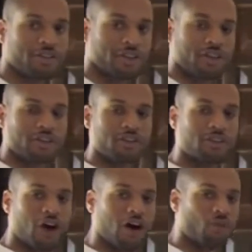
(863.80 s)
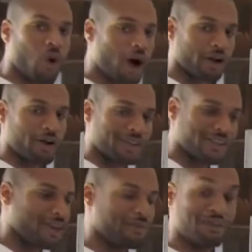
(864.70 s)
is salt water
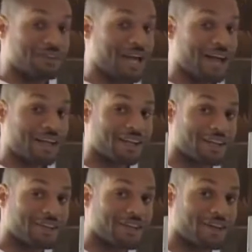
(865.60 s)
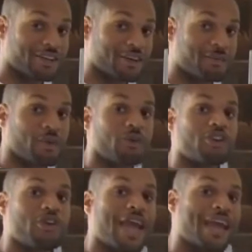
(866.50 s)
itself is not a good conductor, but when
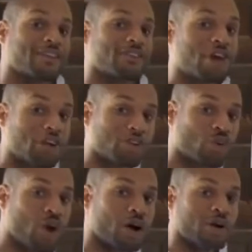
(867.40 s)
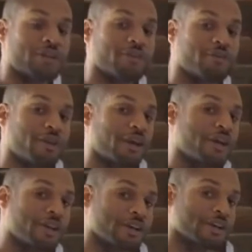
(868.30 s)
you add salt to water, it's a
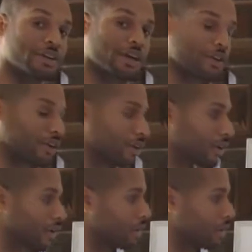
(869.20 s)
very good conductor.